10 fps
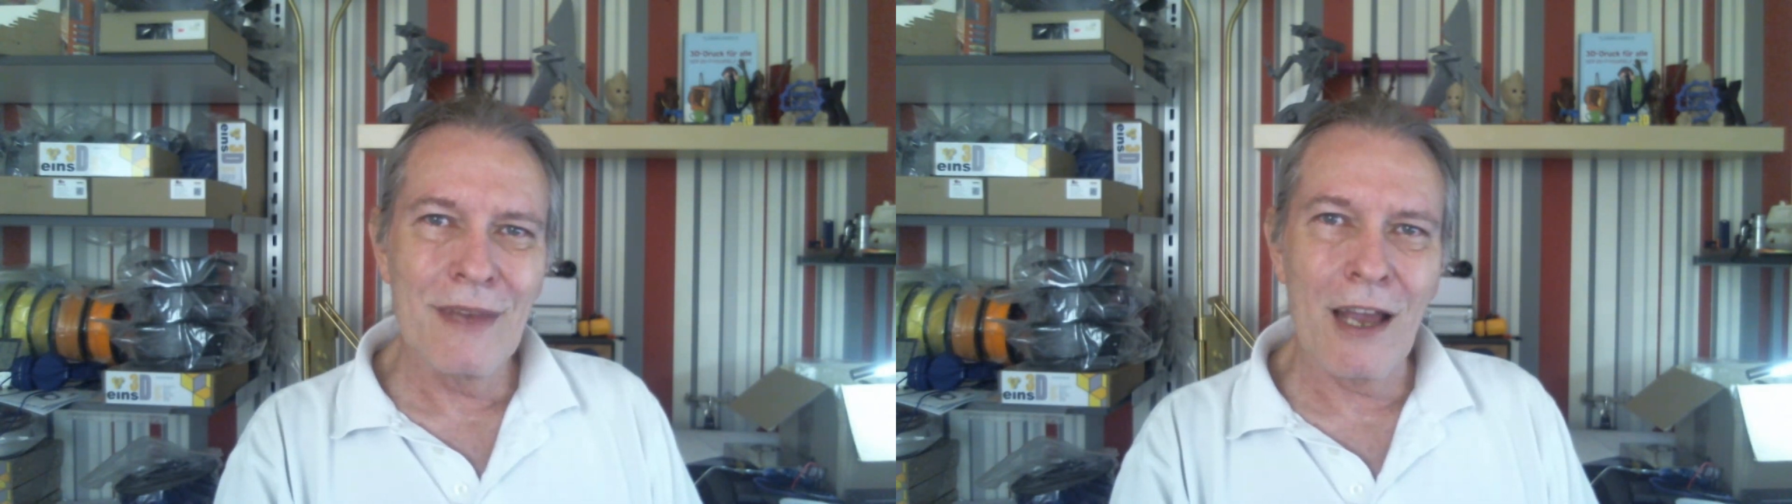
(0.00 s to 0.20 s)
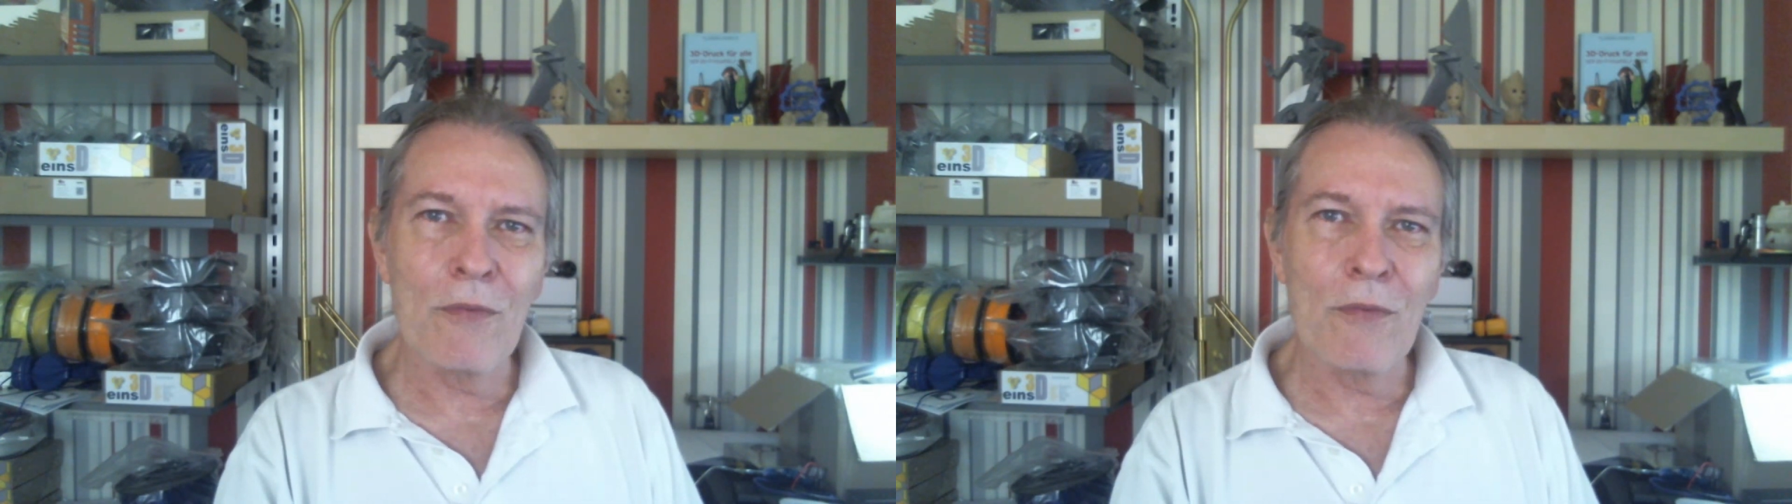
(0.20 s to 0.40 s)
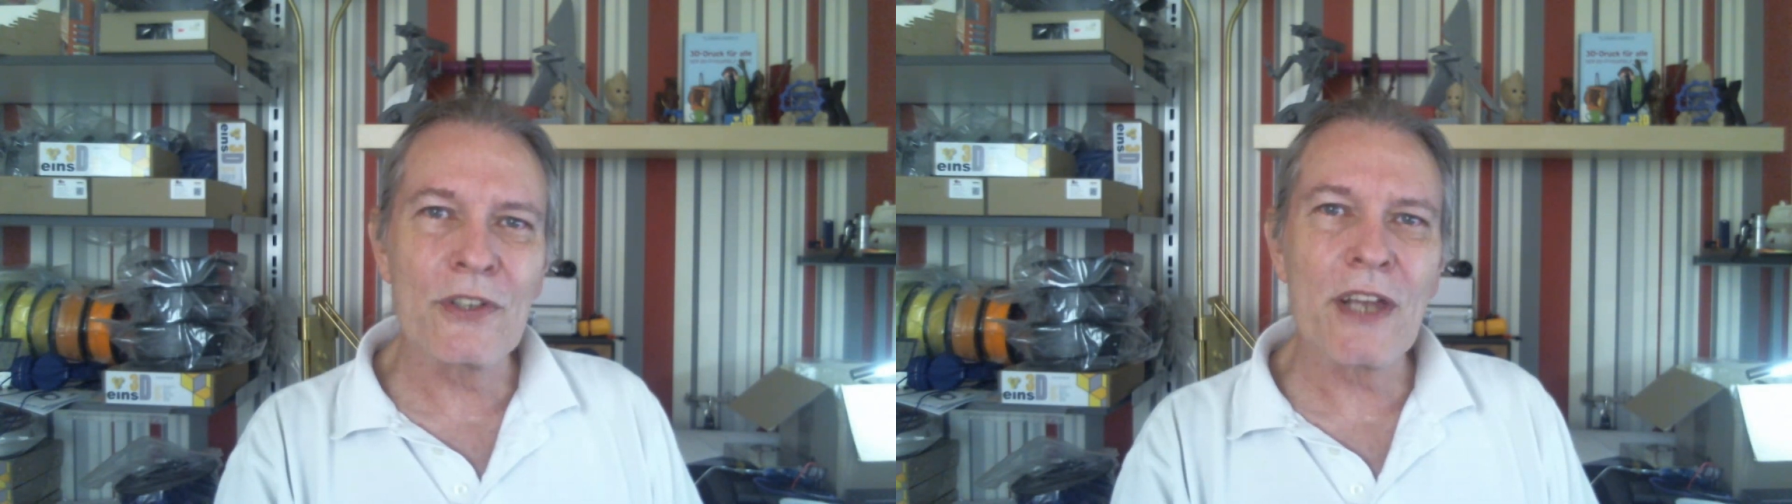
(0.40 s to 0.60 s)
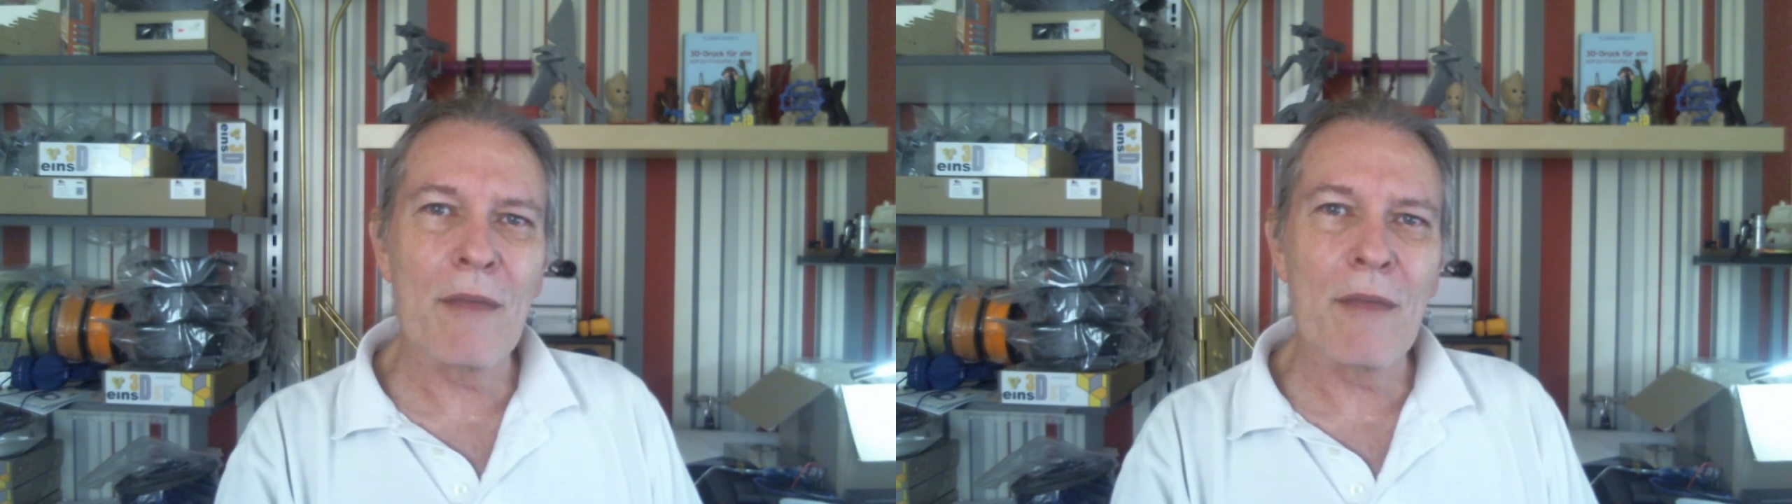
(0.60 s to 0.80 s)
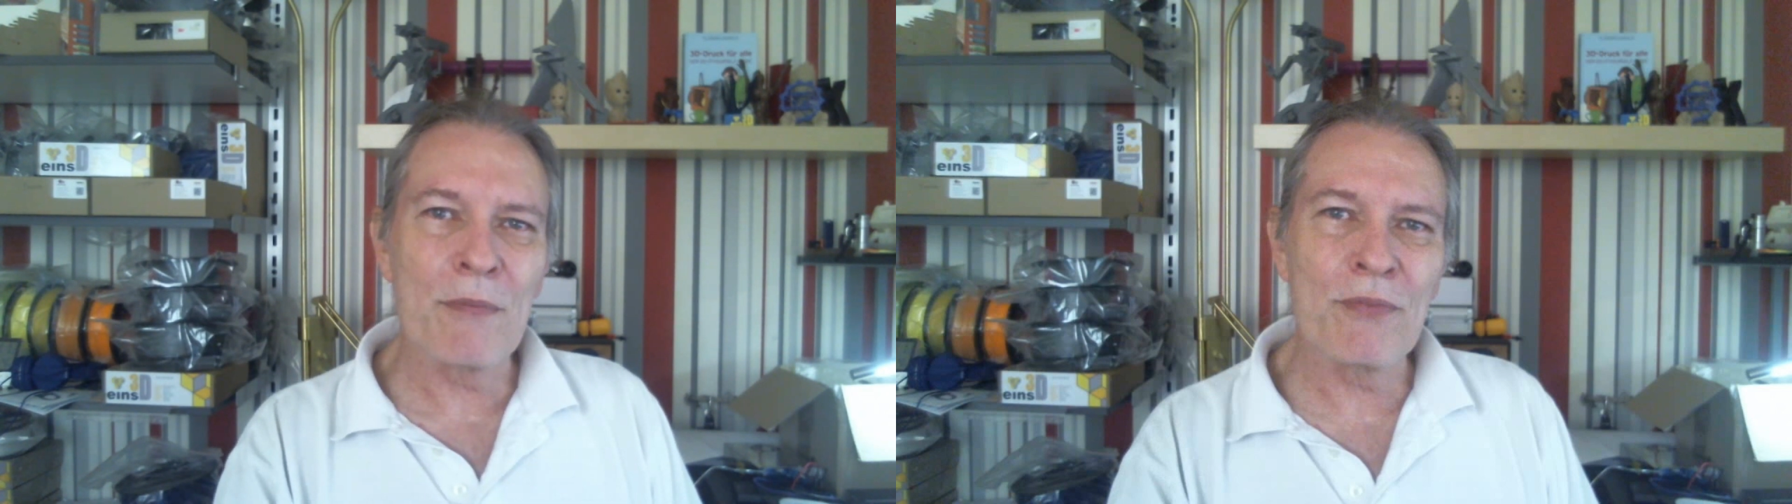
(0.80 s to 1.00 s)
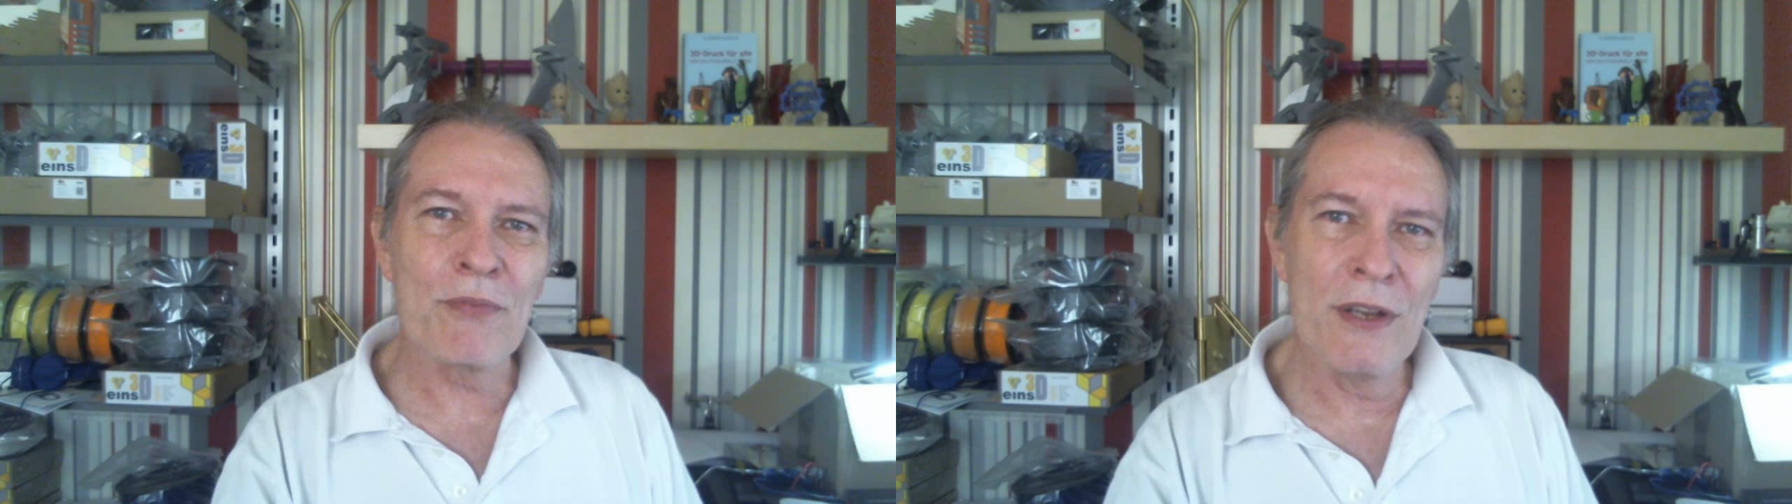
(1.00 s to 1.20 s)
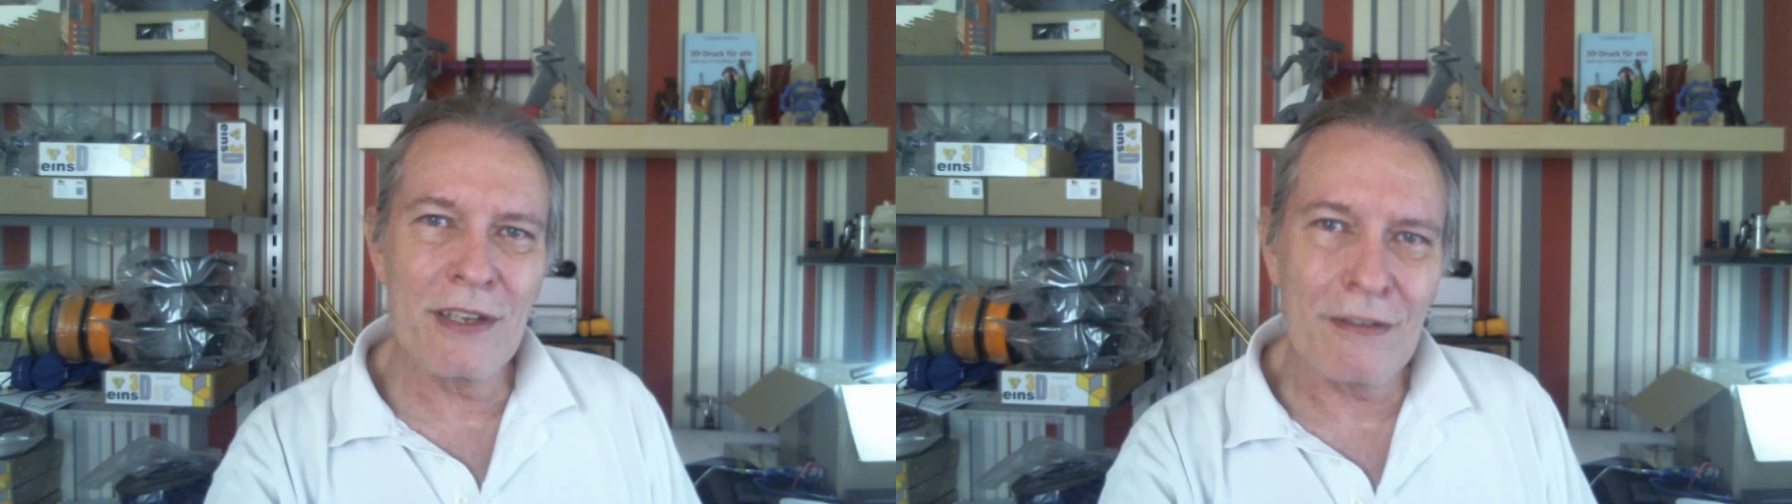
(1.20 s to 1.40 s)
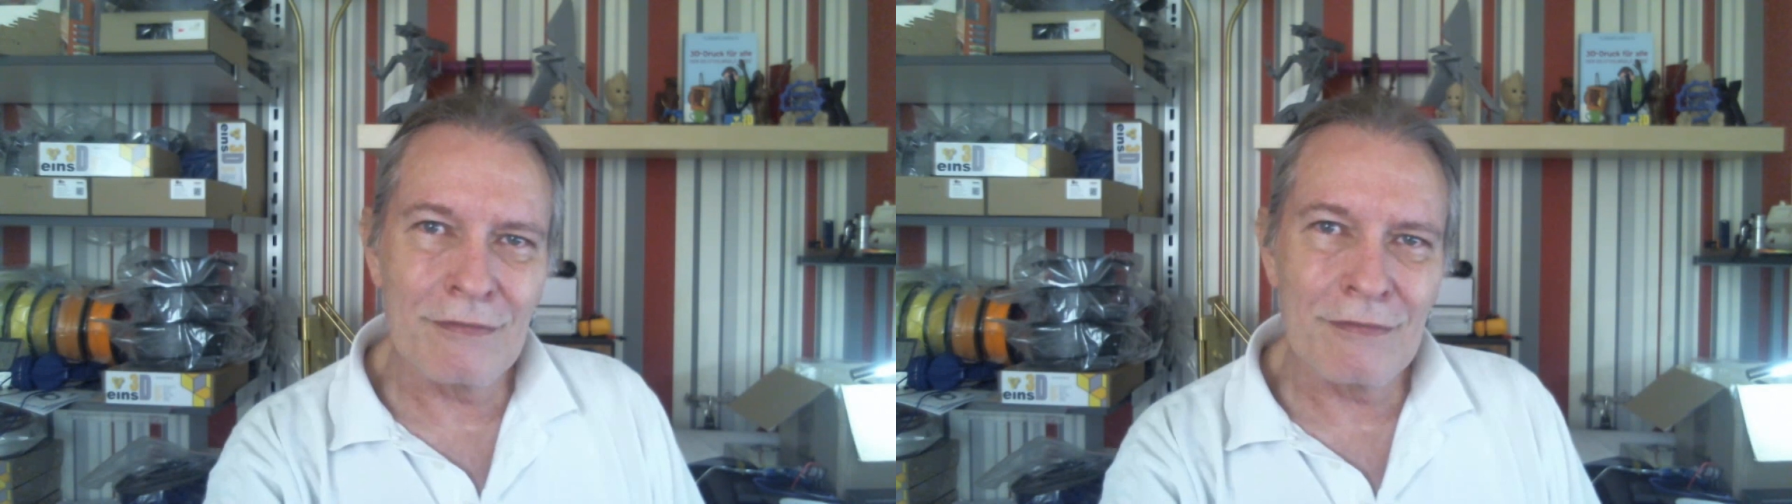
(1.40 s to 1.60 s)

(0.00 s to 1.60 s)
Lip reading: I wish happy printing,